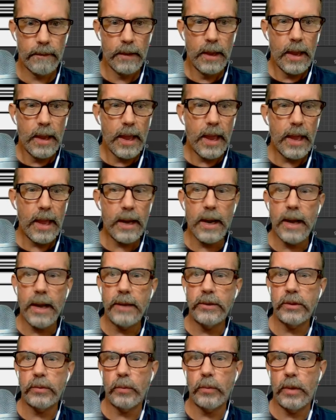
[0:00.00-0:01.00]
And I
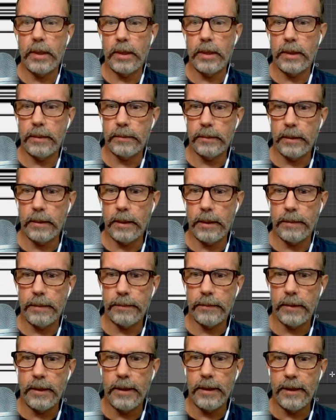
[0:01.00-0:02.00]
just want
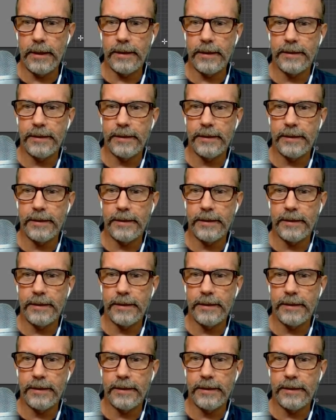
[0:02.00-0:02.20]
to,